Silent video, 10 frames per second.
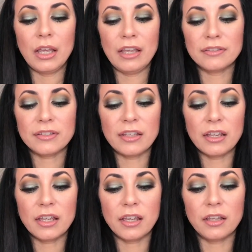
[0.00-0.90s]
and
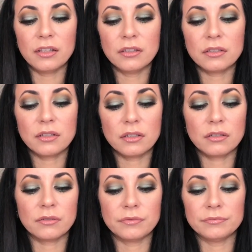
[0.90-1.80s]
second,
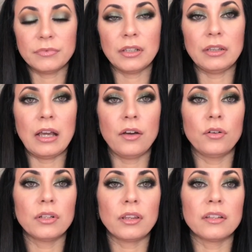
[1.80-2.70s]
not
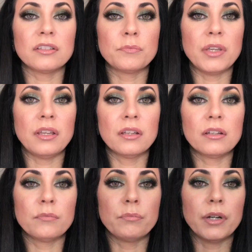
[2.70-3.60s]
only this pink,
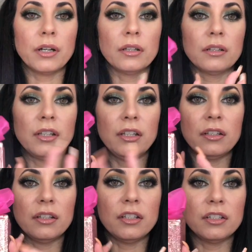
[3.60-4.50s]
but
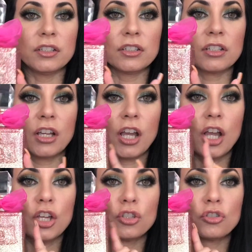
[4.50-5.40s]
it is
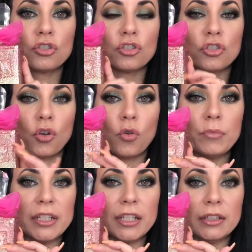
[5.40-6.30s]
so
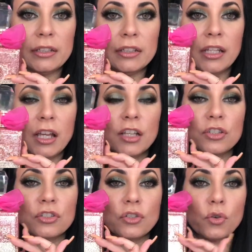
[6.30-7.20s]
bling,
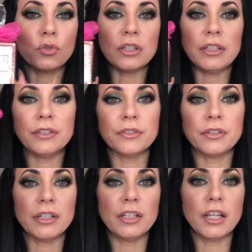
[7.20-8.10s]
so
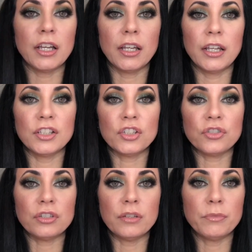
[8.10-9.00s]
glittery and
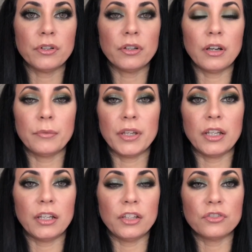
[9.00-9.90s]
shimmer. I
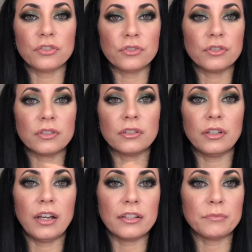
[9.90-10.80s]
mean,
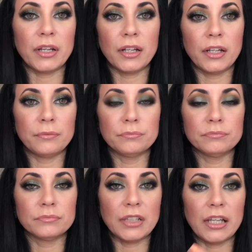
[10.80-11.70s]
it has my name,
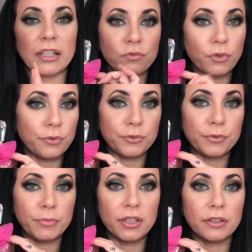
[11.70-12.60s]
like
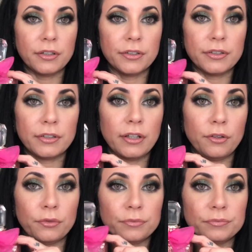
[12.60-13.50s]
Rose, because
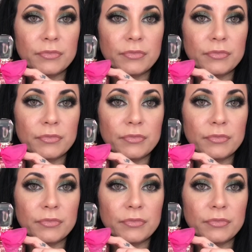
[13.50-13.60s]
hello,